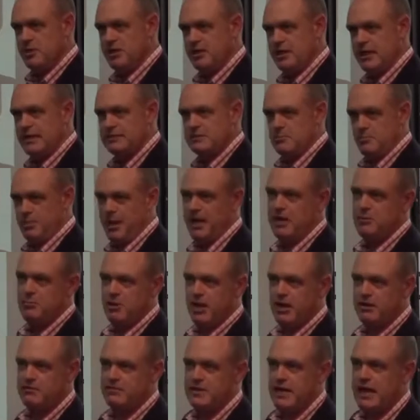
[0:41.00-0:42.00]
here has a
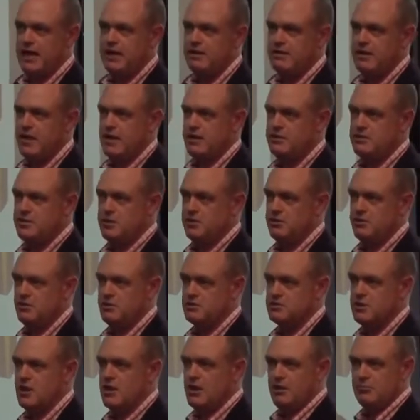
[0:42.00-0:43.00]
petabyte of data they need to
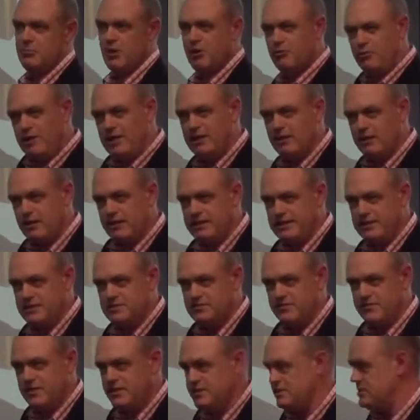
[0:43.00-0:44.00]
use, but I really like those
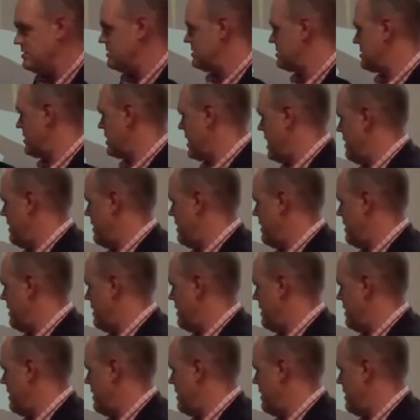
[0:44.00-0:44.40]
features. Can